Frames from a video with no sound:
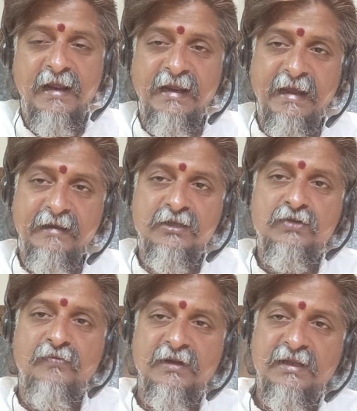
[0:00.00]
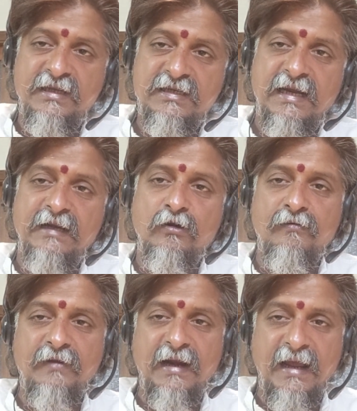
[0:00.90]
engaged for this kind
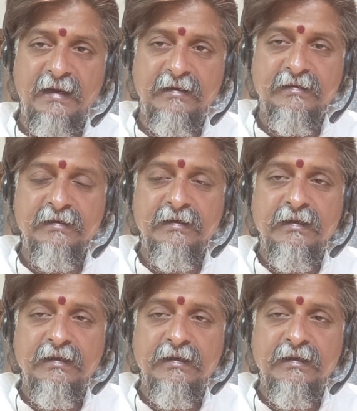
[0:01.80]
of an act.